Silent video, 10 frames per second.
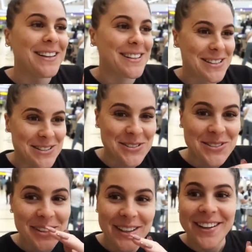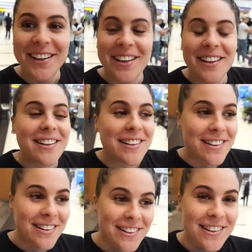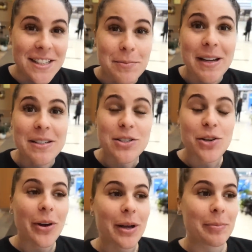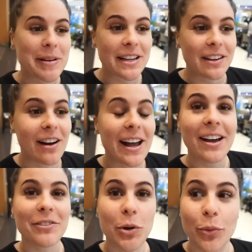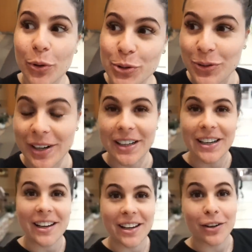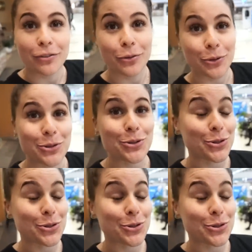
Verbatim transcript: it's just, this place is so epic and I have not walked around here for